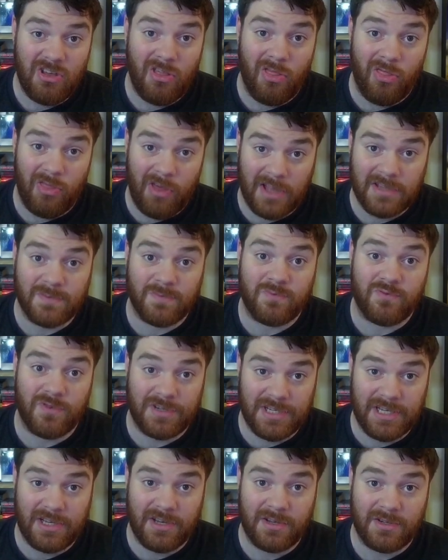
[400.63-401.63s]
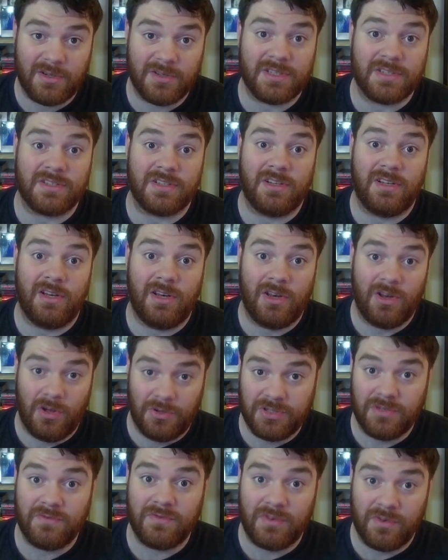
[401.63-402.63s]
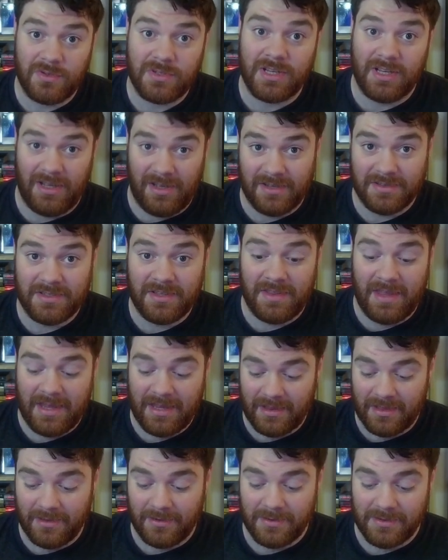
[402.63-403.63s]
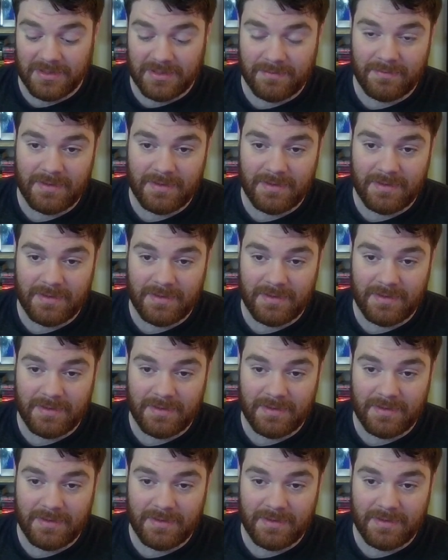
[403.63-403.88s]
That's pretty good, because there's a lot of good cards that includes.